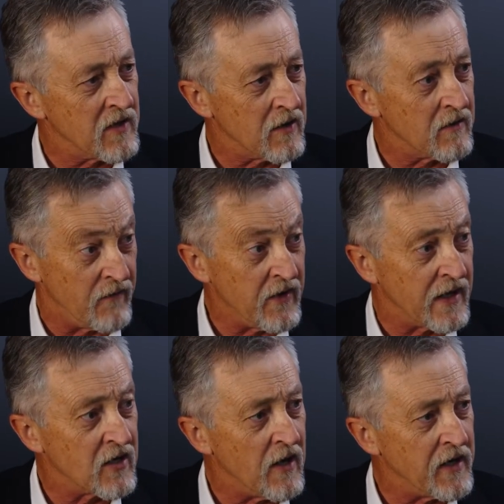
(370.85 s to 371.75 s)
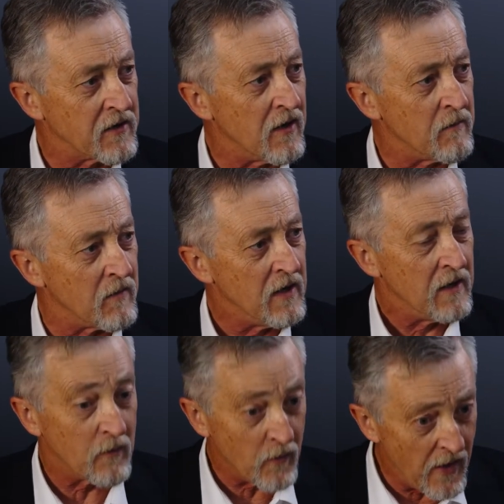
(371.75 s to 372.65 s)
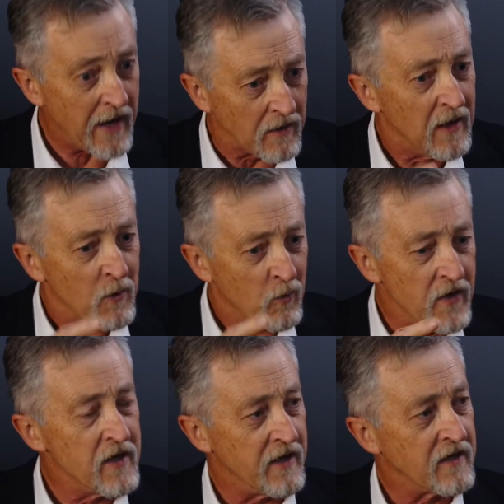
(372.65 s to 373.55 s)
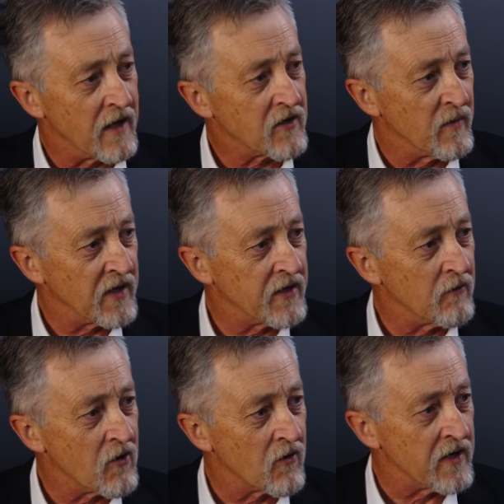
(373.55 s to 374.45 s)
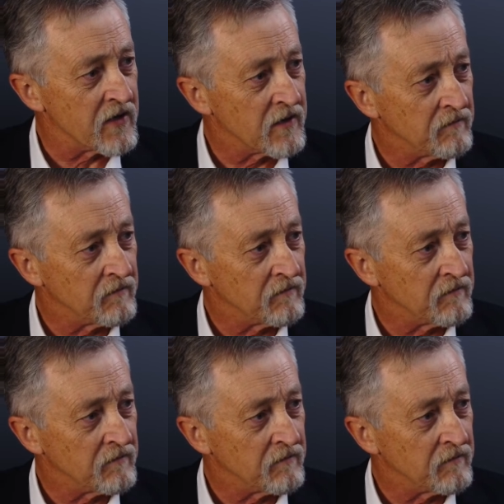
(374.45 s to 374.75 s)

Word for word: And so it's a very exciting time that we're at within the International Ministerial Congress.